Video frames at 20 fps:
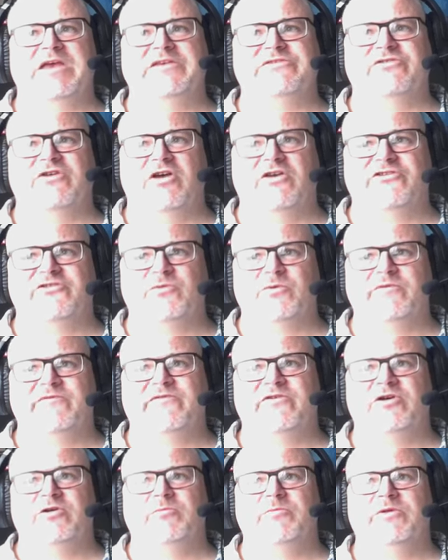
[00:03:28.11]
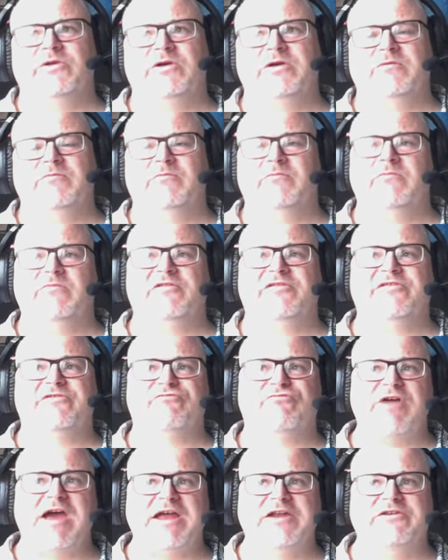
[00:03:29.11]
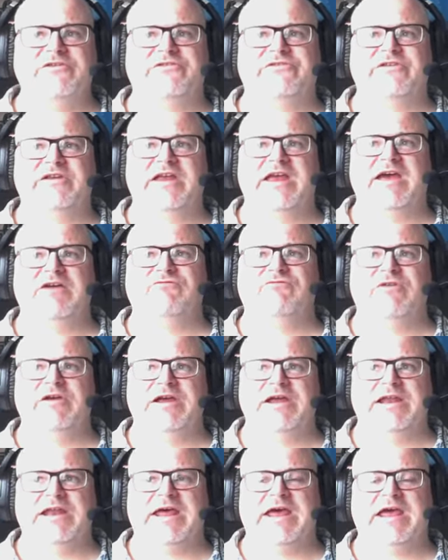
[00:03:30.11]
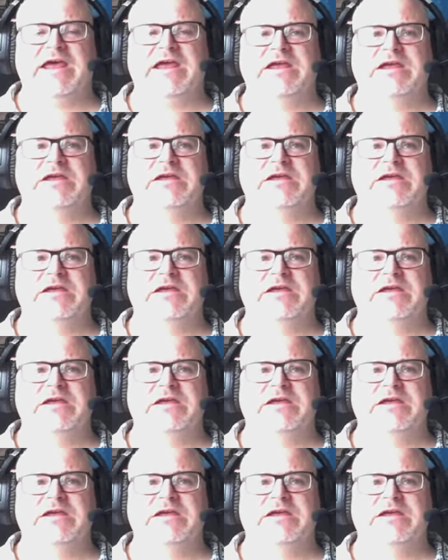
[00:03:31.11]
it's also a film that threatens to get really